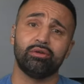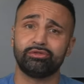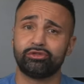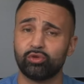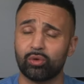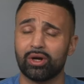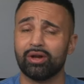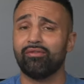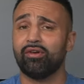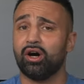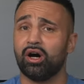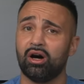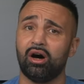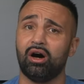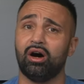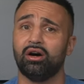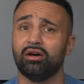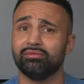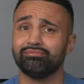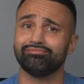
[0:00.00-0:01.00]
sort
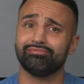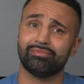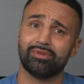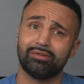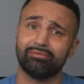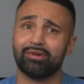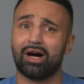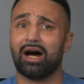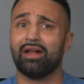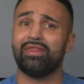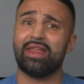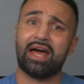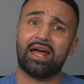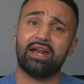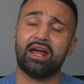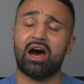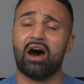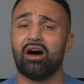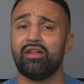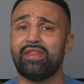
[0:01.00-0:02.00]
of on
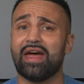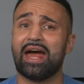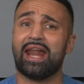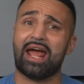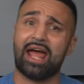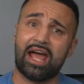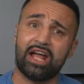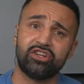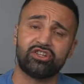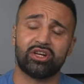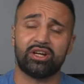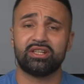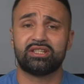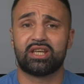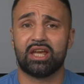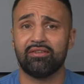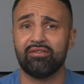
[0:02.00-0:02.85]
that edge and